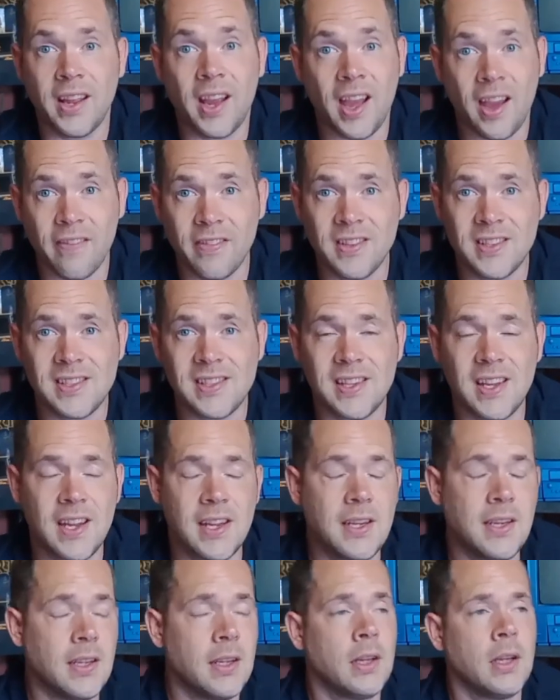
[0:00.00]
haven't
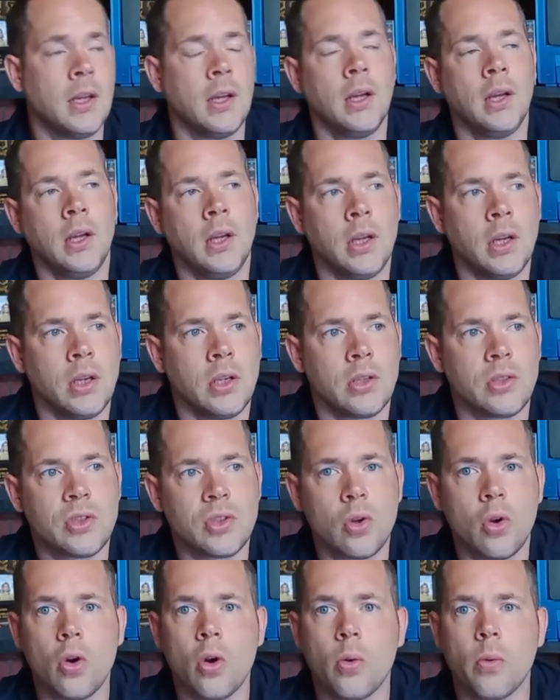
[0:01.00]
seen.
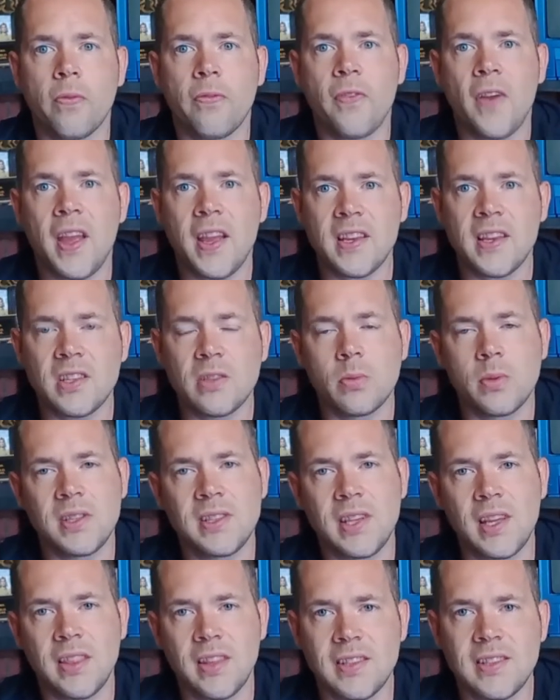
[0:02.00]
So first we
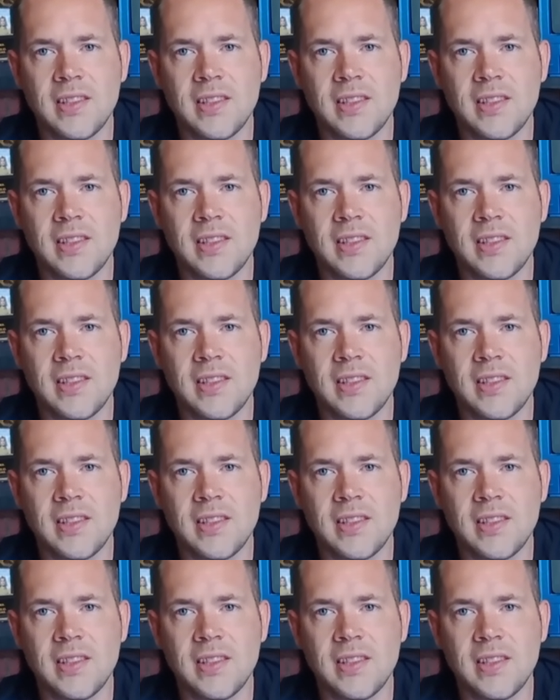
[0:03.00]
see the